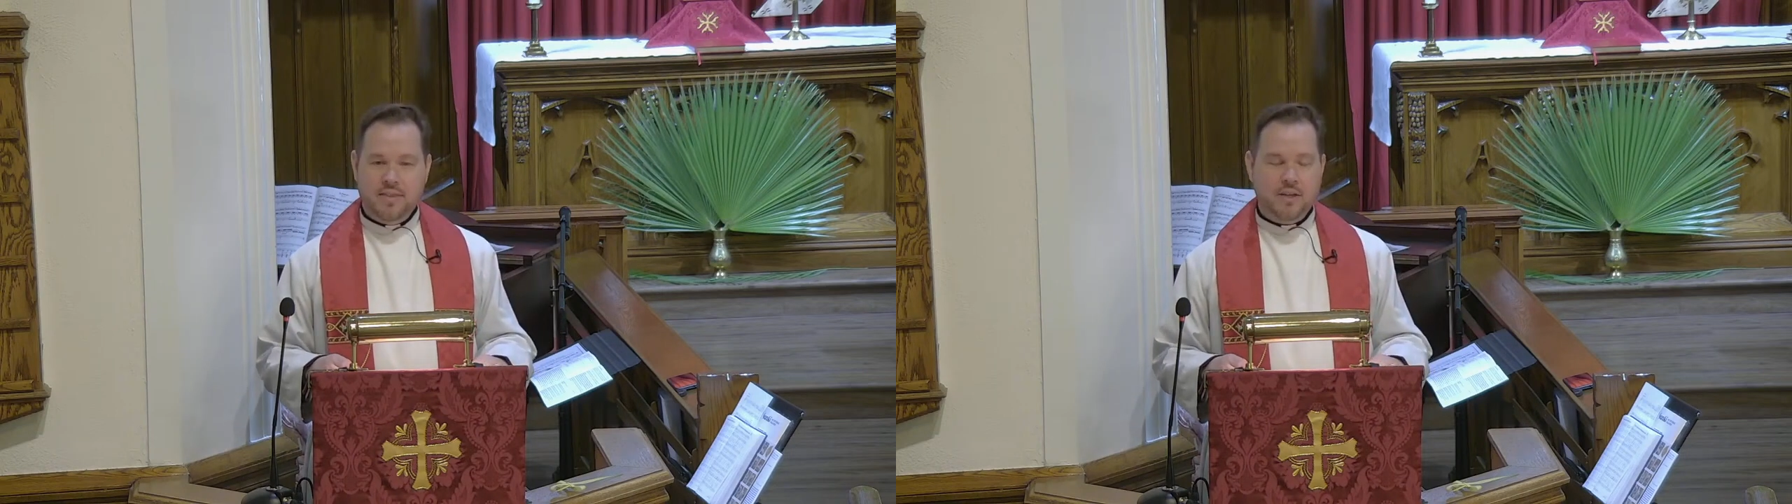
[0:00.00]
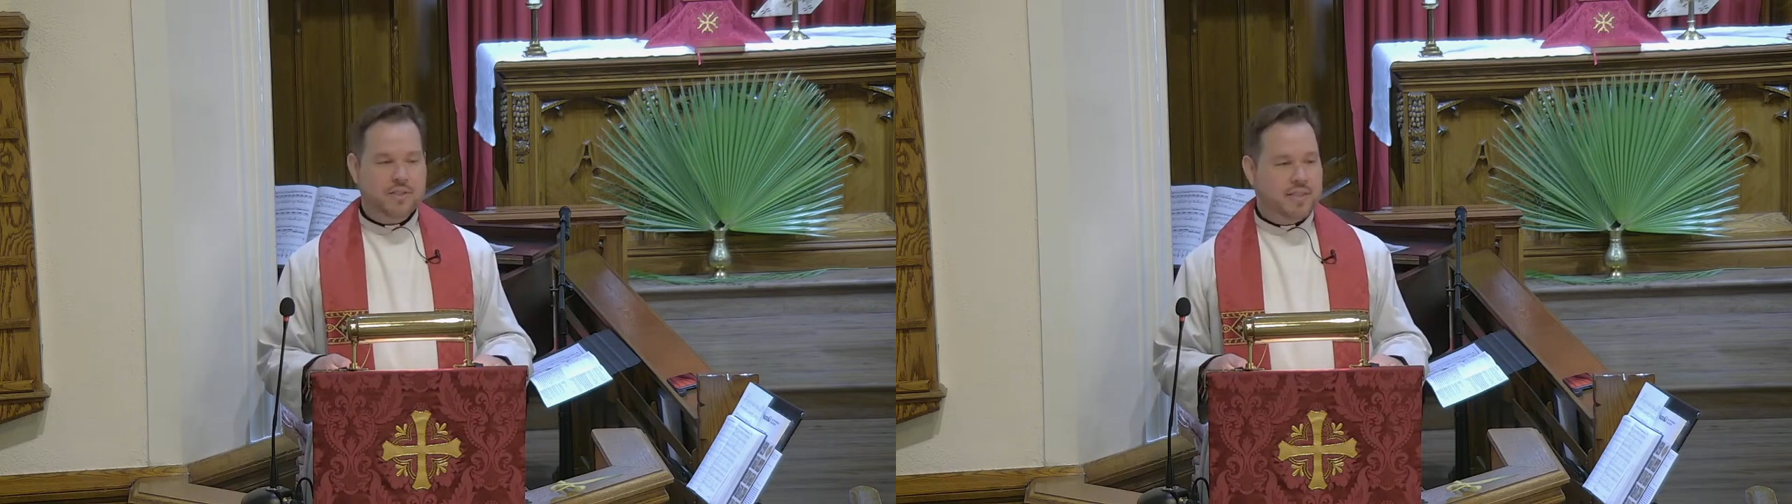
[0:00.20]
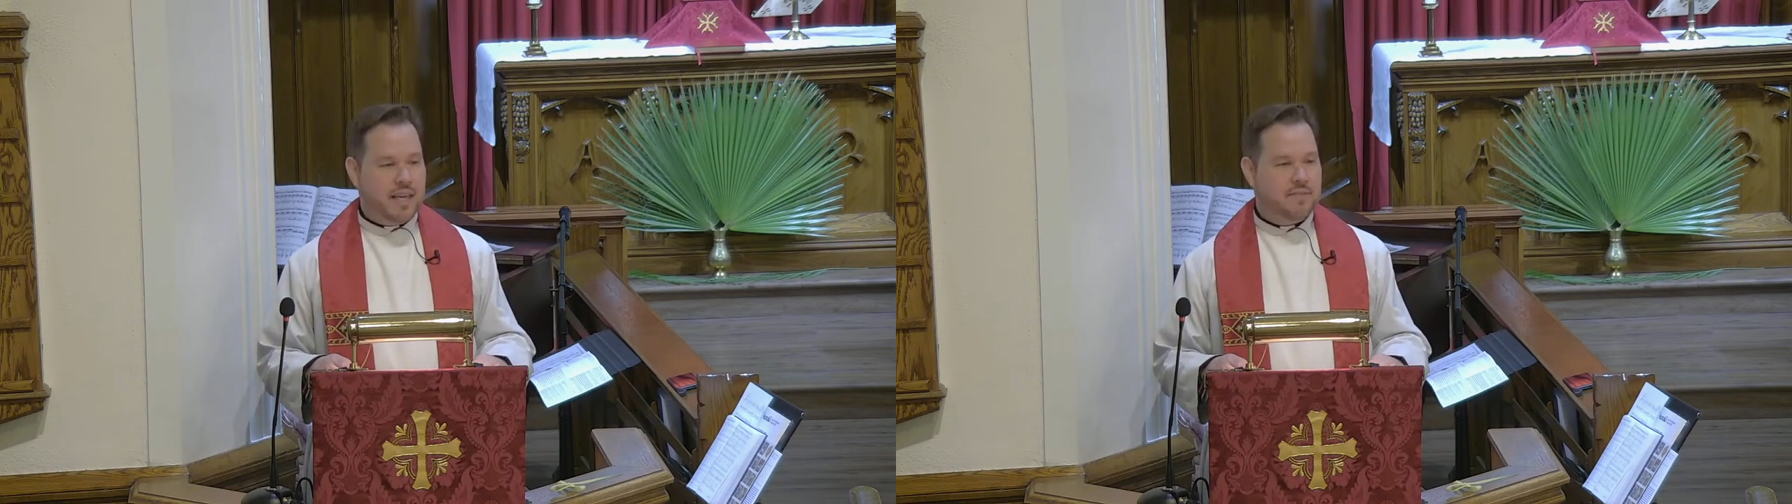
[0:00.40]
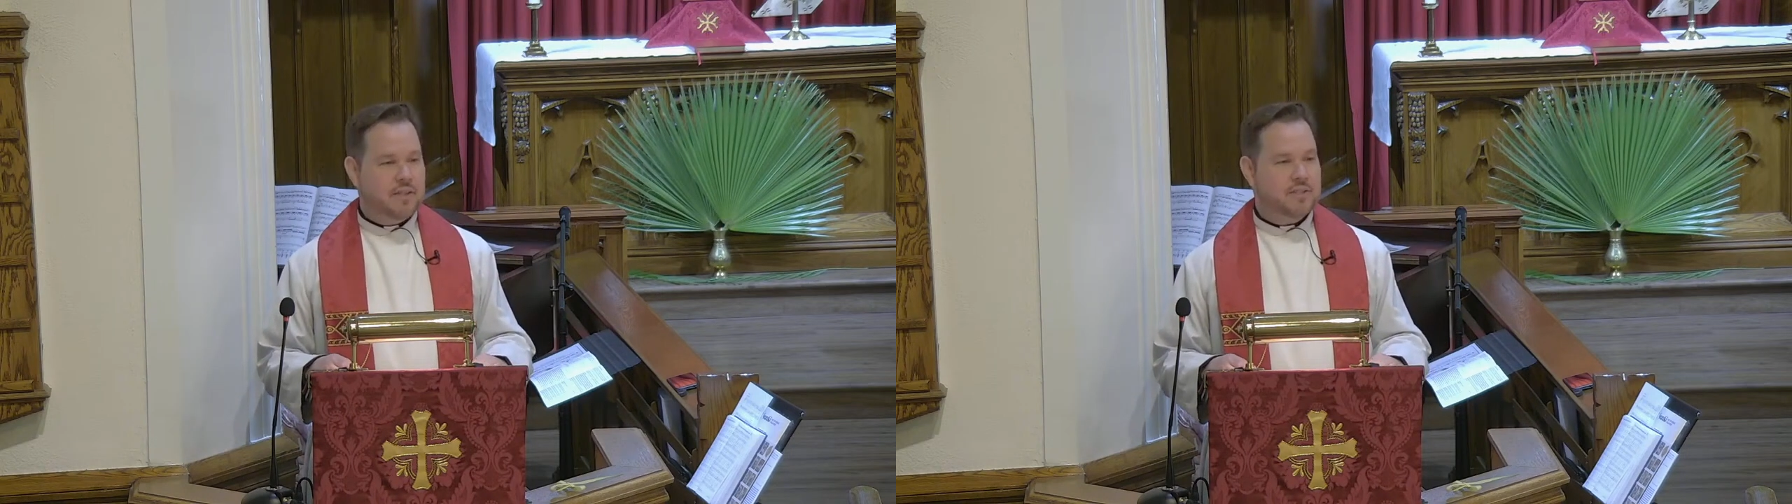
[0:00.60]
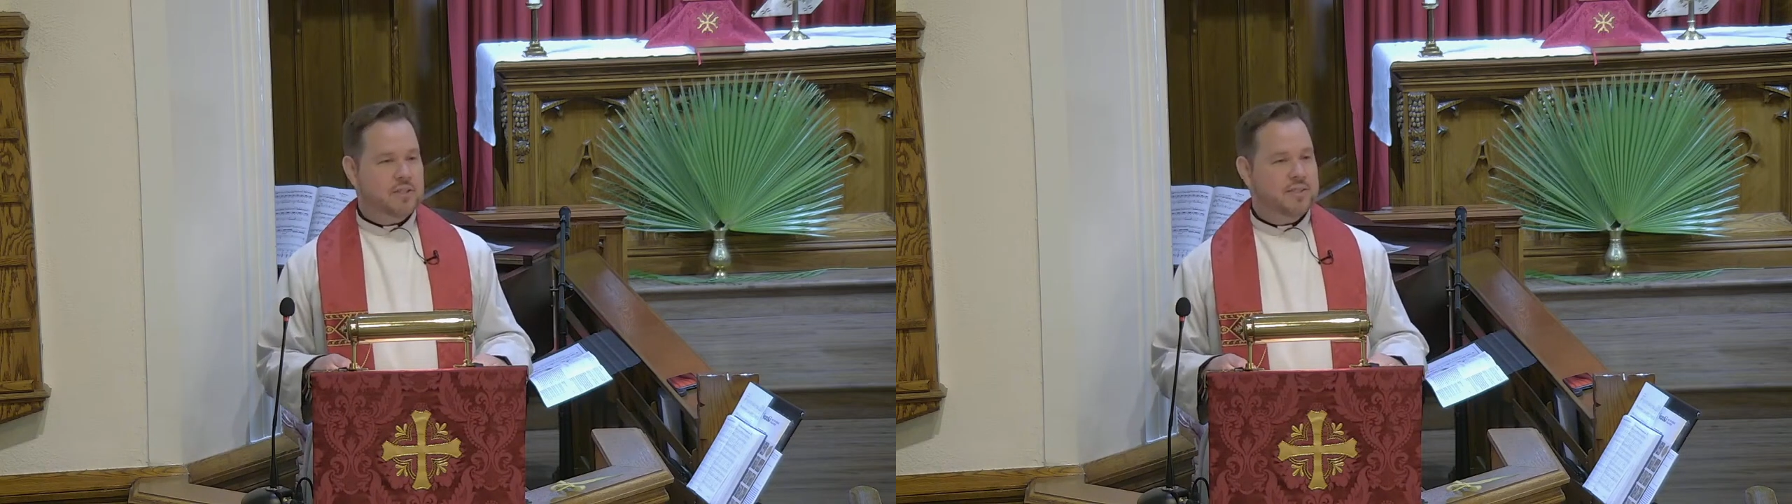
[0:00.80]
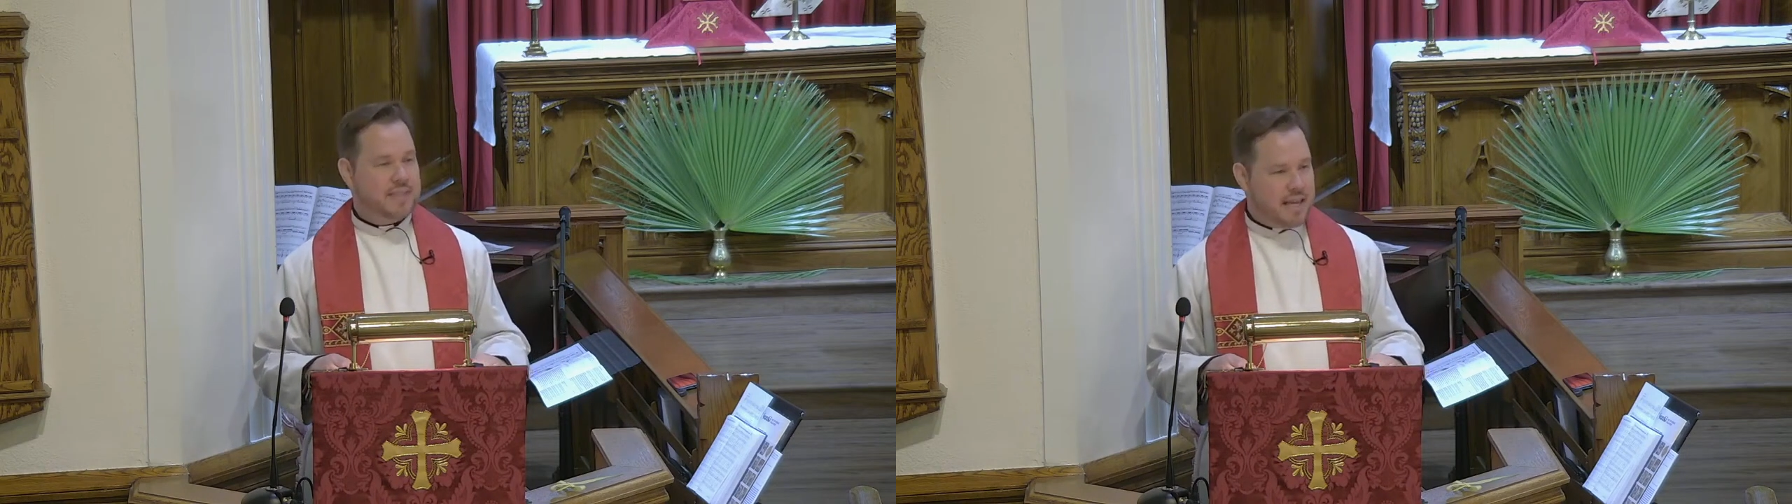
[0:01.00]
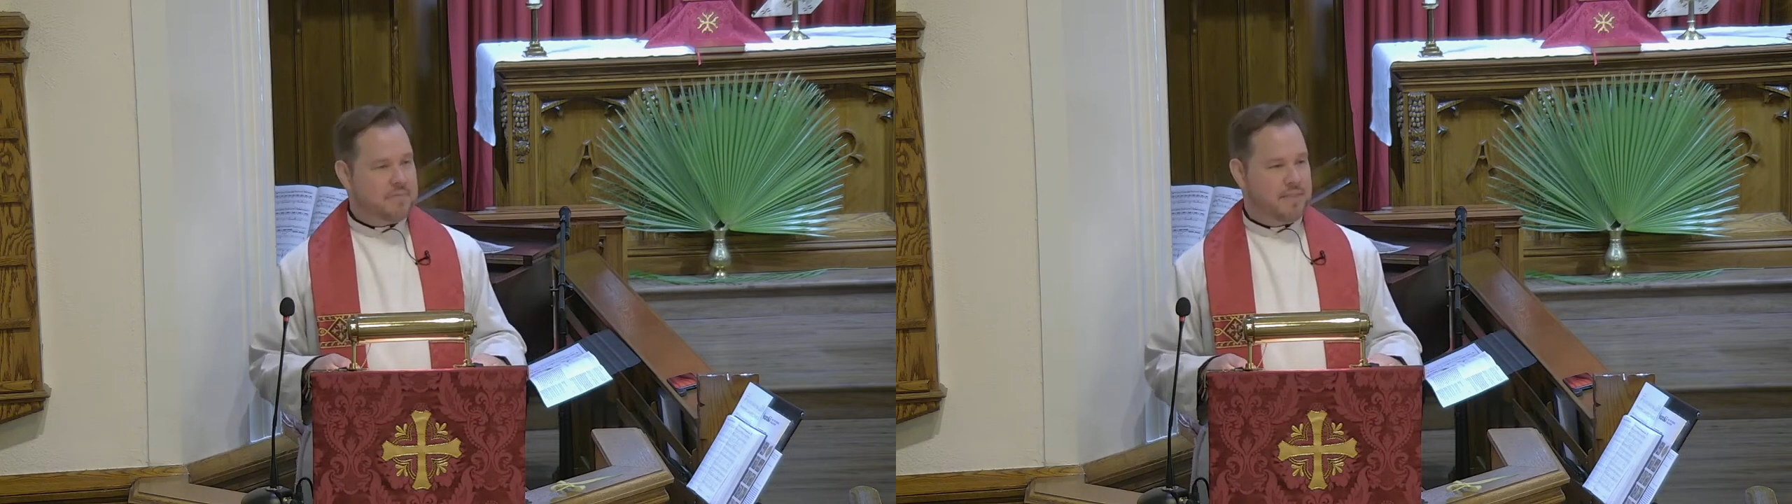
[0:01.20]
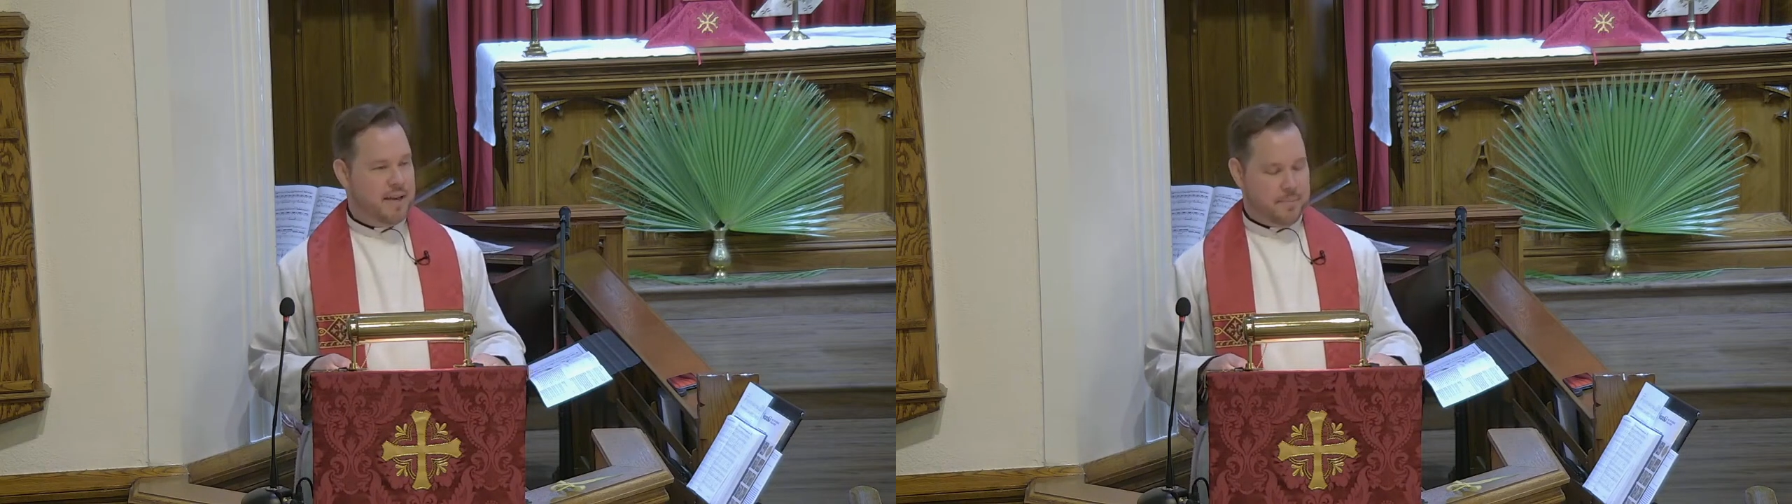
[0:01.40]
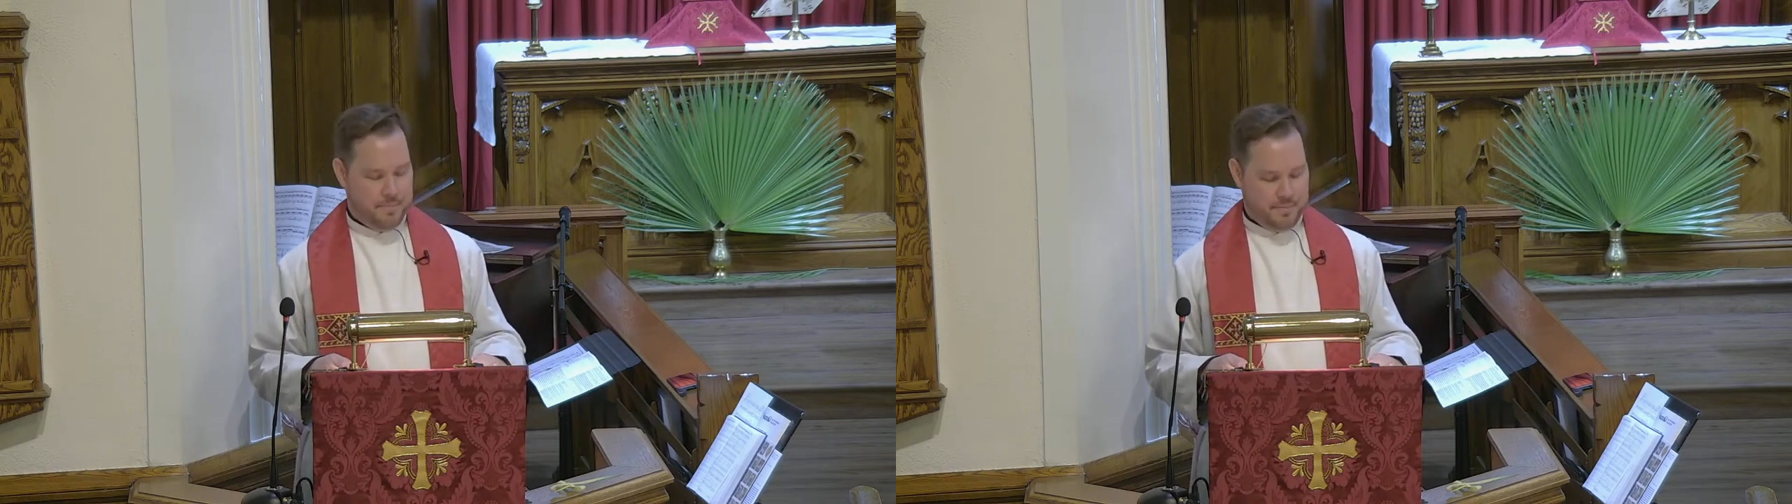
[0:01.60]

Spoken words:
their Savior to save them?